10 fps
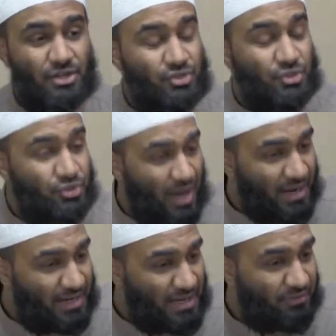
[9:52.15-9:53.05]
So do
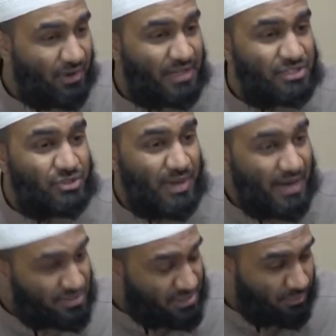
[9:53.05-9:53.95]
not leave unless you
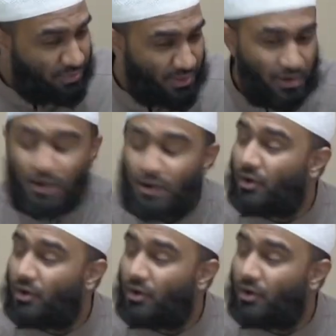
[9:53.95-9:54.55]
hear something